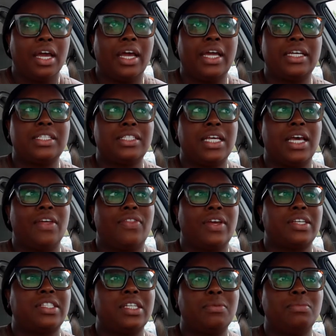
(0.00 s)
it said
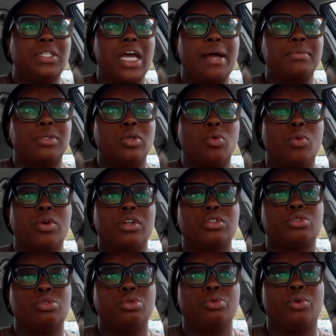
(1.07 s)
that sometimes in order
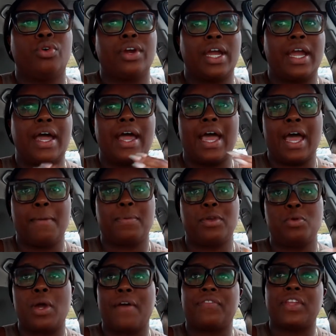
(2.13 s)
to create a habit,
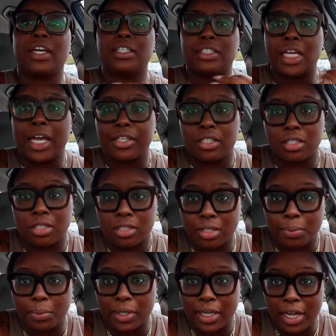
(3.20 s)
you have to attach it to
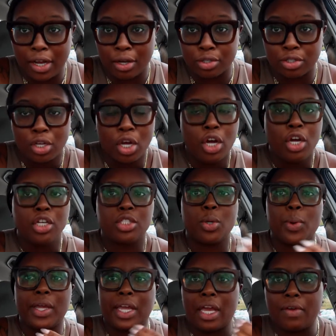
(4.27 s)
something else.
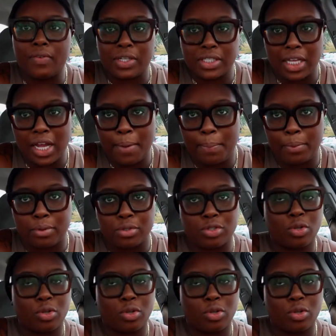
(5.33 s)
So it gave examples.